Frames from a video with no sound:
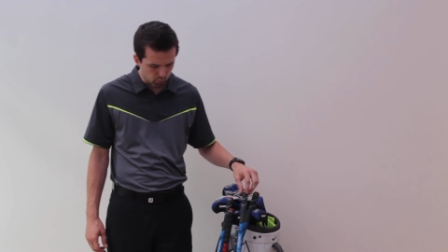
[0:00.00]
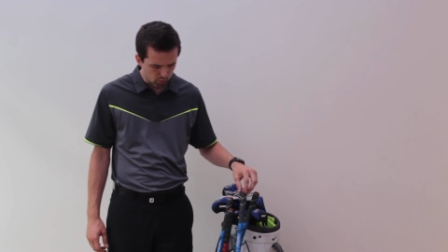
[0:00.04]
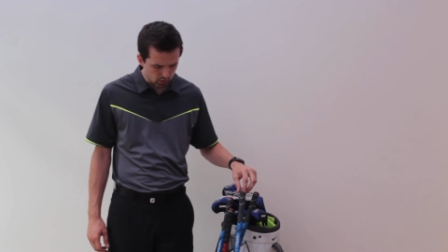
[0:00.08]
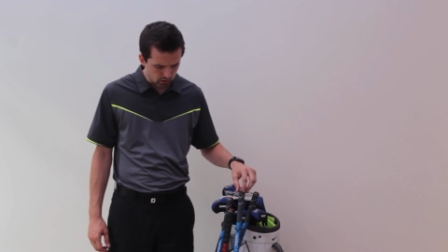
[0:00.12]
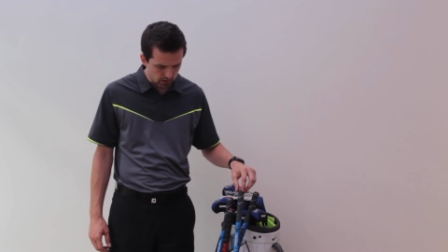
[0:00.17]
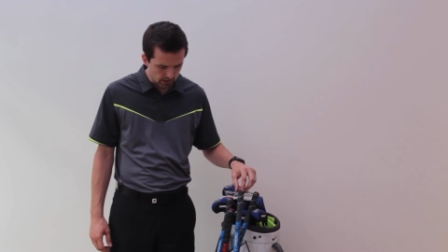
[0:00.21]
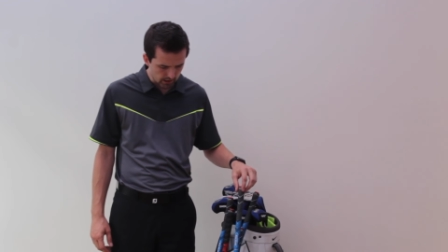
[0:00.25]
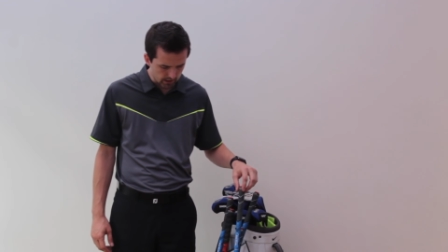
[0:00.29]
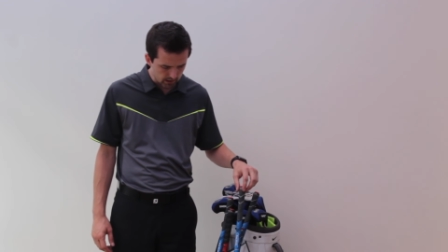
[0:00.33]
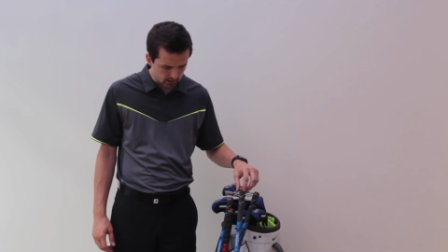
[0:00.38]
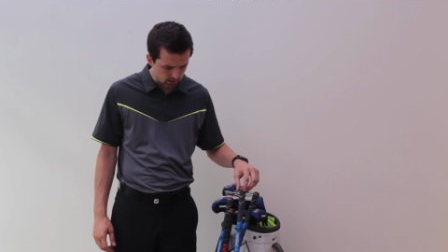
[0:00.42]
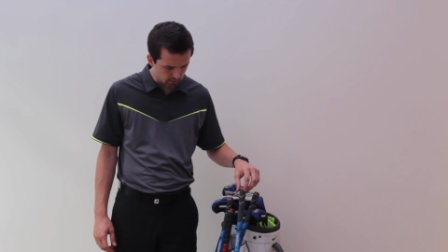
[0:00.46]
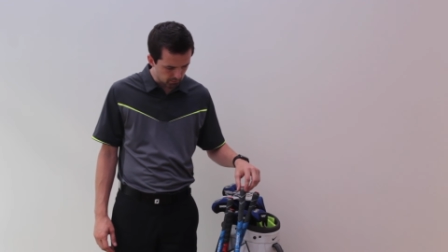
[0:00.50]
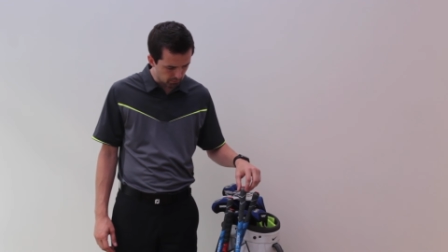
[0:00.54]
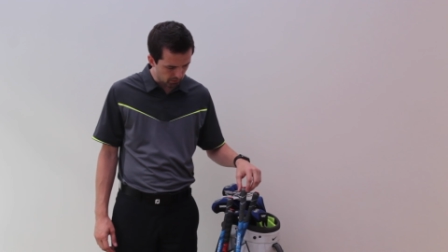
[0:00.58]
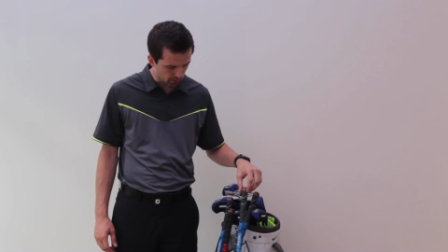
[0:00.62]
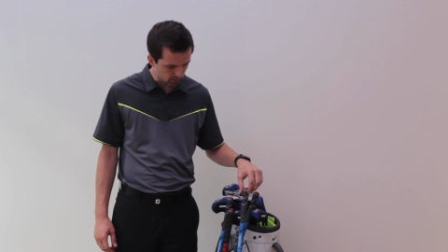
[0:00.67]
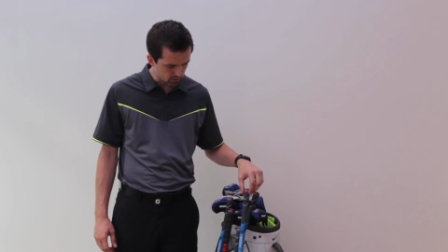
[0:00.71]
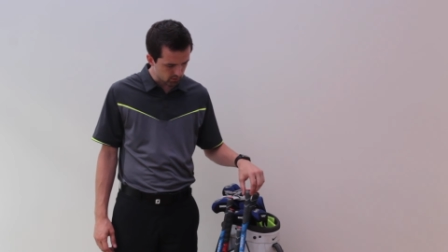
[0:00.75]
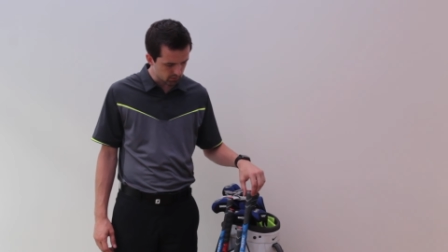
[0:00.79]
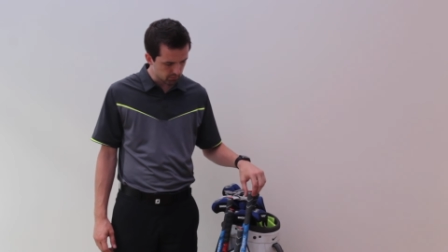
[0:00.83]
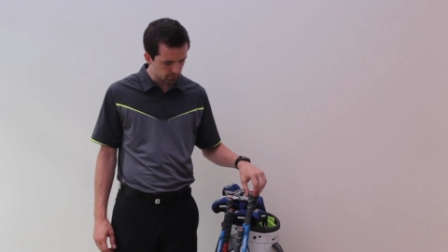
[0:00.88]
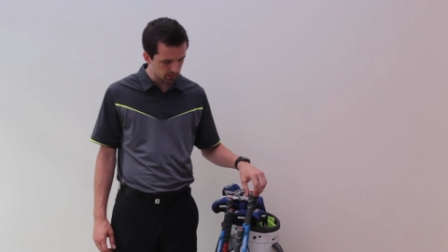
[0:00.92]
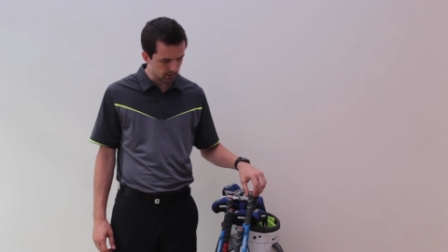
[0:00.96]
would like to
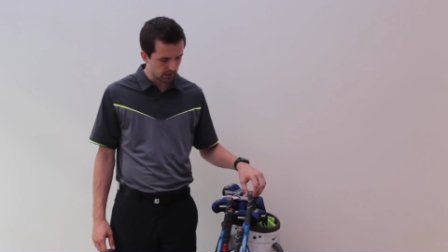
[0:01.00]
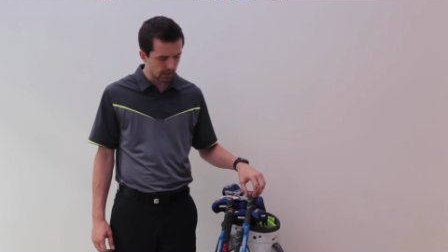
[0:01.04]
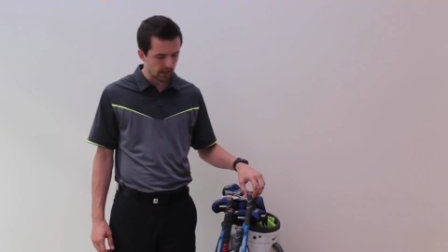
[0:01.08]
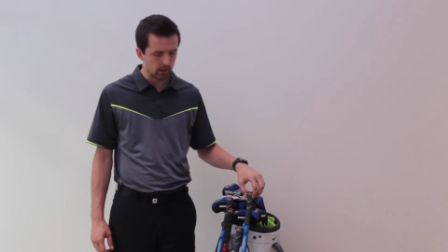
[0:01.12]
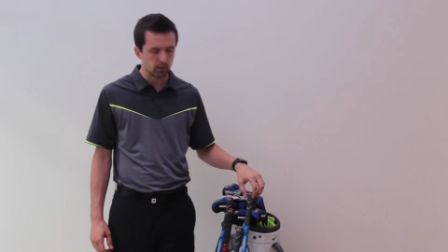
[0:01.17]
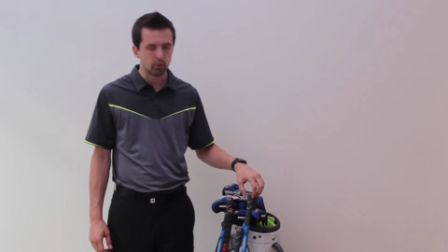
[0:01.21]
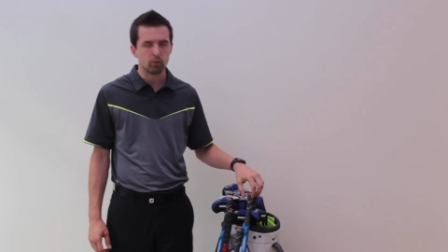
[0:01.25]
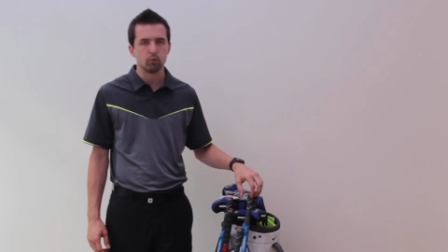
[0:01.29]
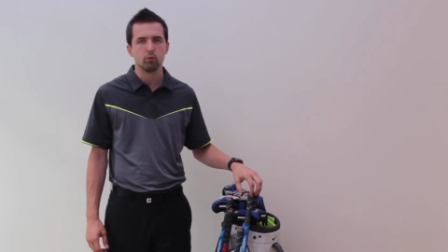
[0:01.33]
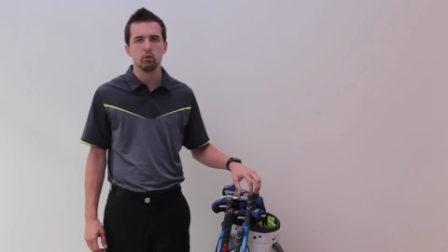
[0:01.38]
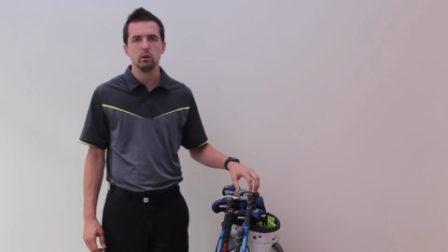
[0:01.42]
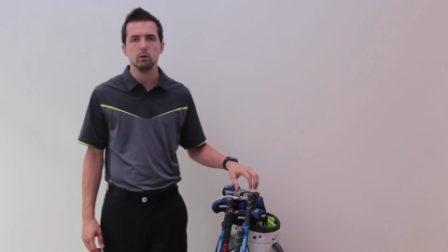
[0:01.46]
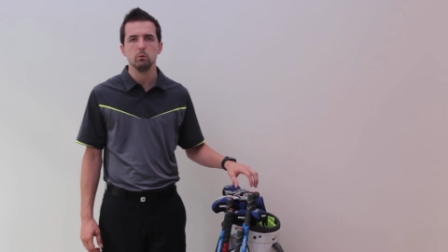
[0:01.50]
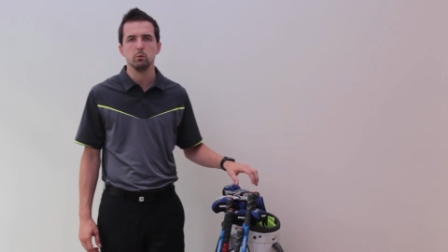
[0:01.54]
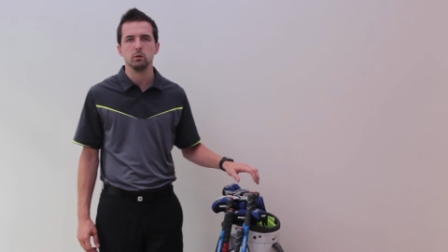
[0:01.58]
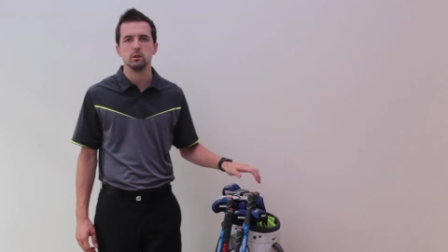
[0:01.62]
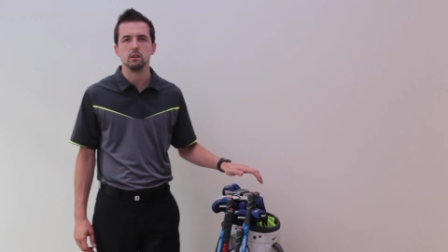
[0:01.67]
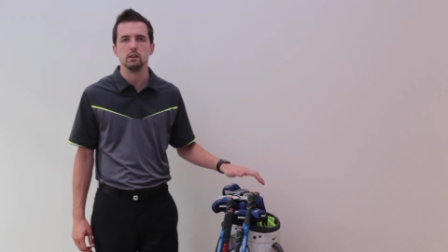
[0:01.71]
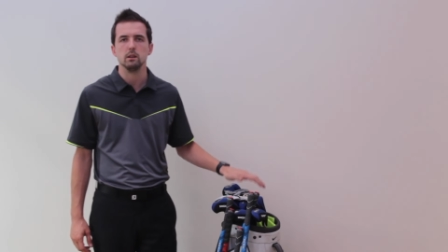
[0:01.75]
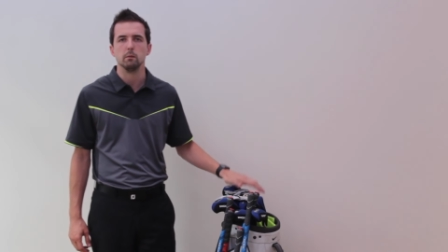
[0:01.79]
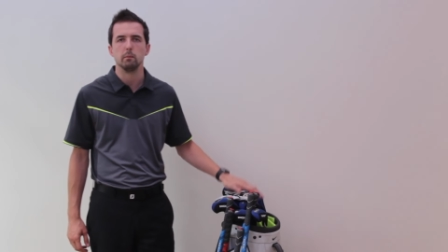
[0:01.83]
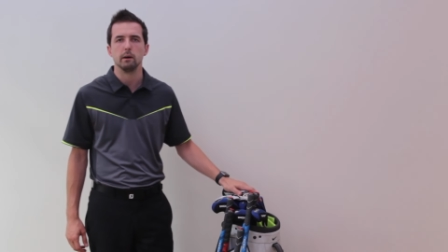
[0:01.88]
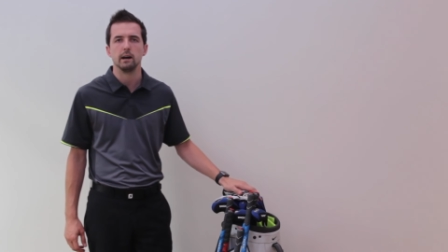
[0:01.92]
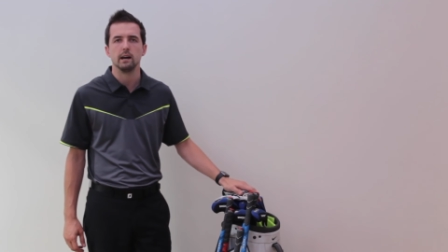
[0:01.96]
possibly get a three wood
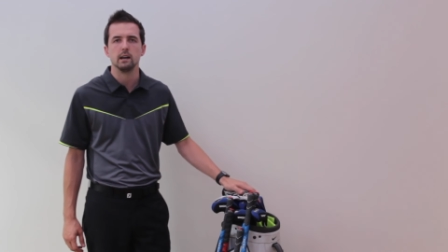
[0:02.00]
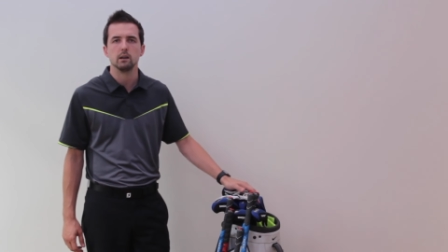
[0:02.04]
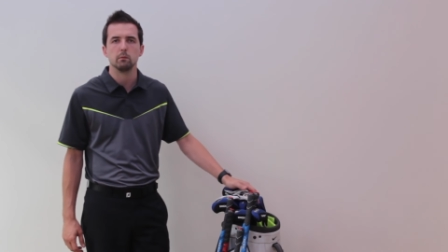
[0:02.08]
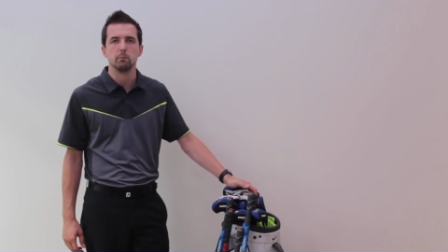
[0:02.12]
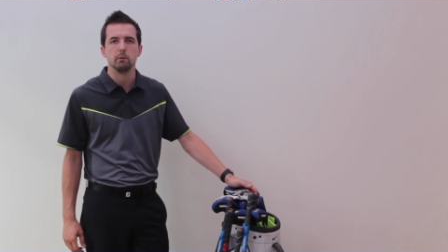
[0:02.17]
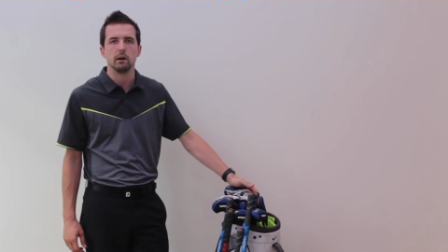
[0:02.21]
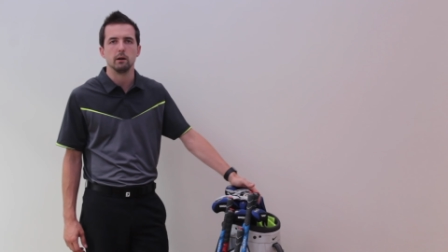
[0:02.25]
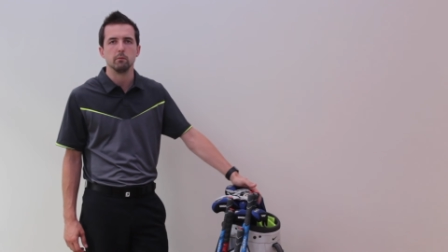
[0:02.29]
in the bag,